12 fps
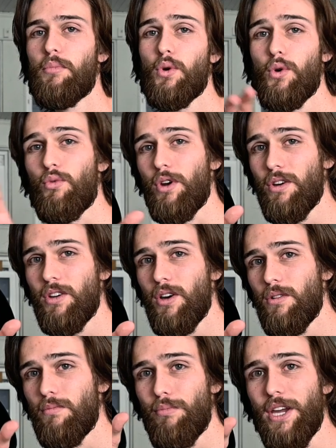But on a real
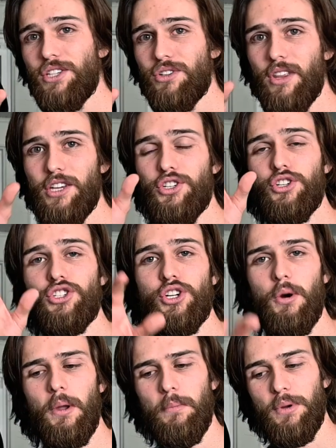note, make sure that you're
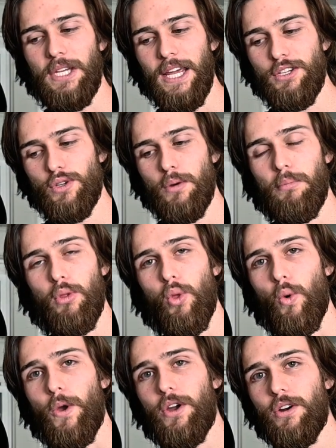showing potential
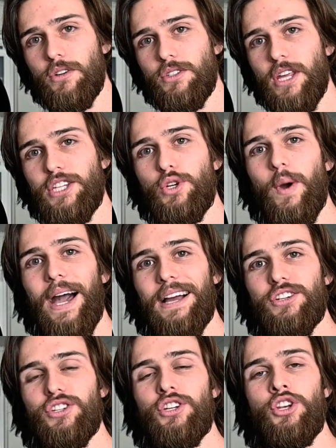employers that you
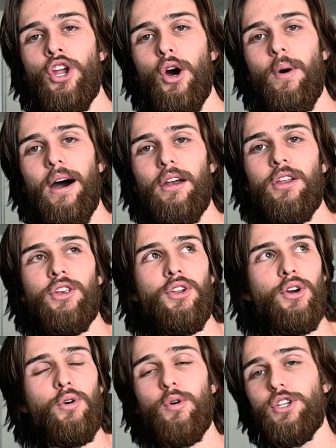actually know how to
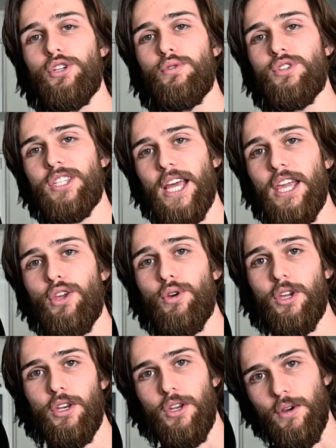do what you say you
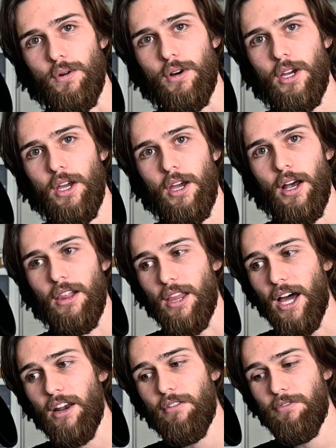can do. A
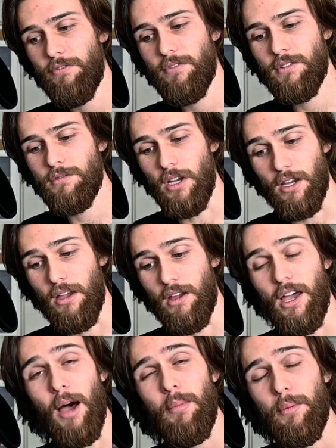lot of a, a
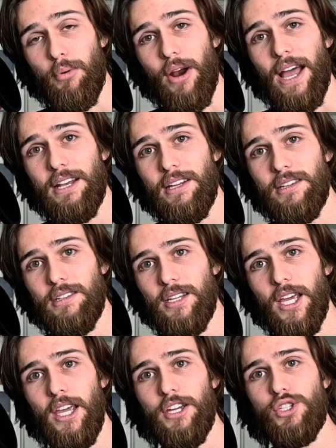common practice
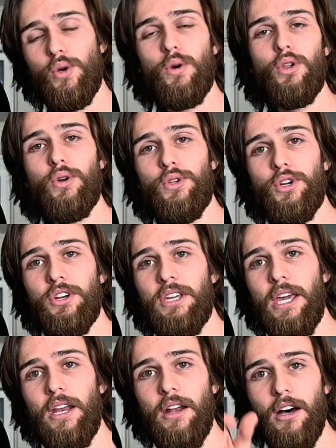is to include your
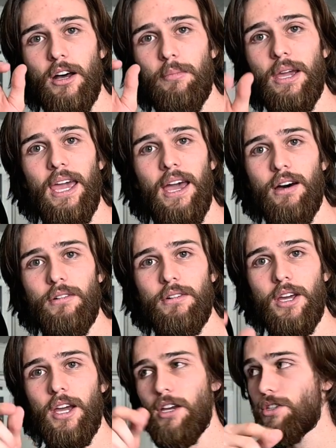GitHub account.
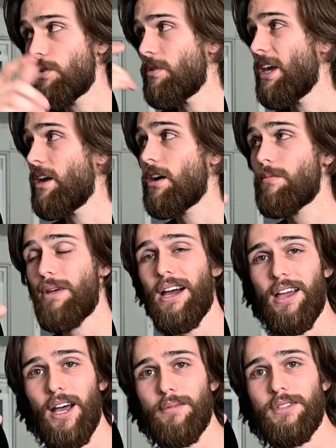So github
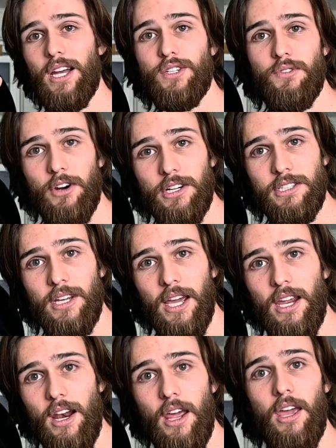dot com slash forrest
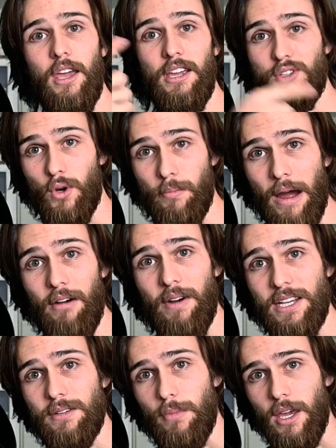knight is on my
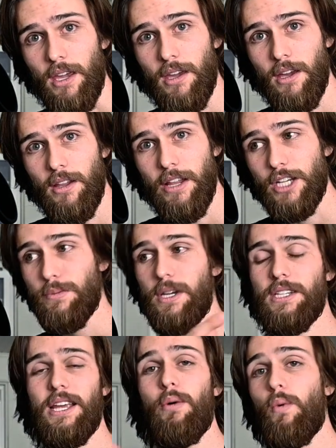resume. That's
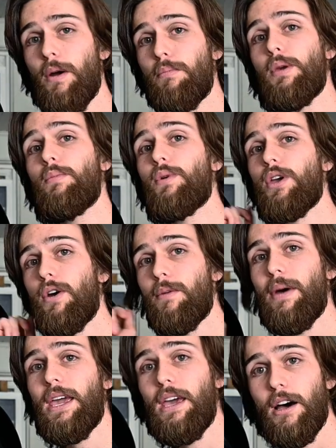because I want people to go to
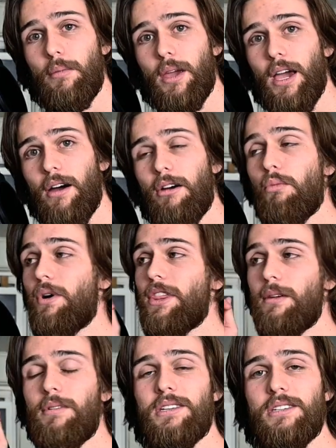my GitHub account. I want
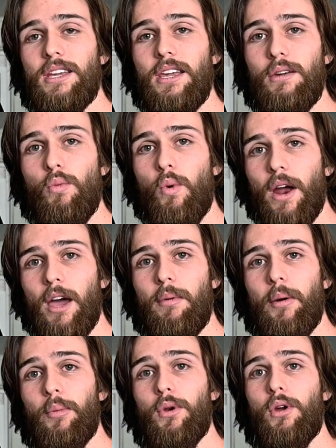them to see what I'm
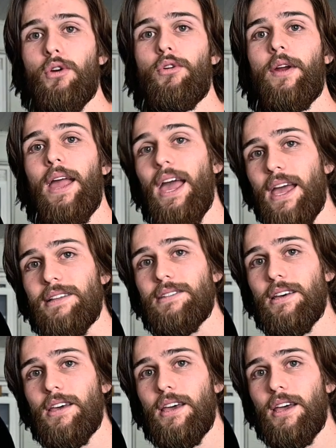able to
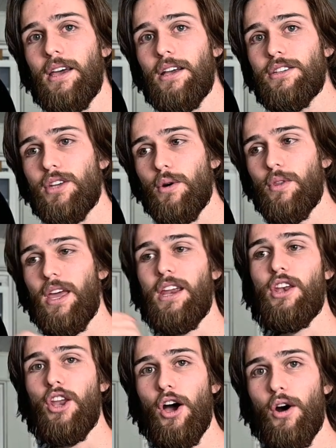create, so they
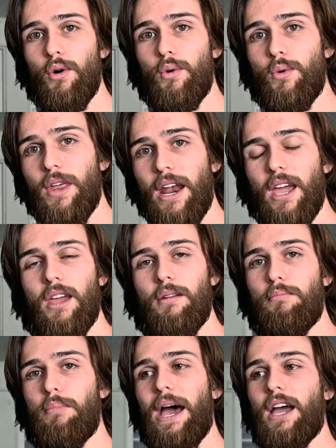know that I
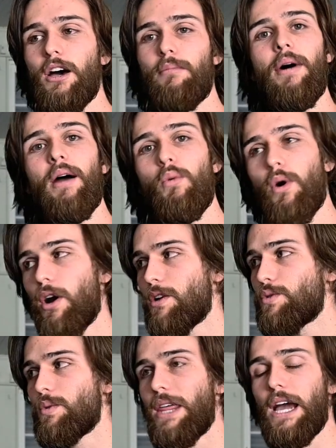can back up my
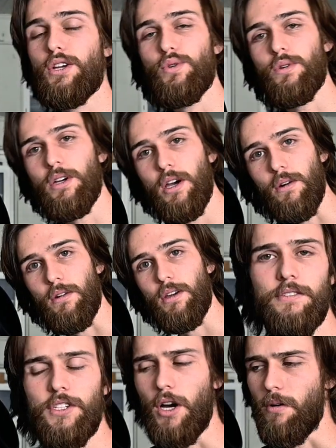words with actual code.
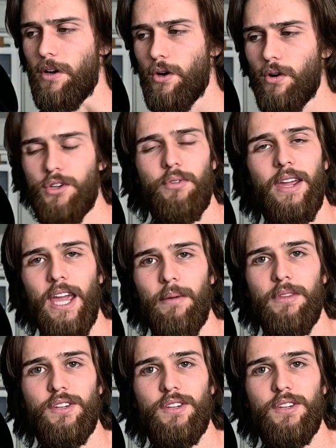So in order to recap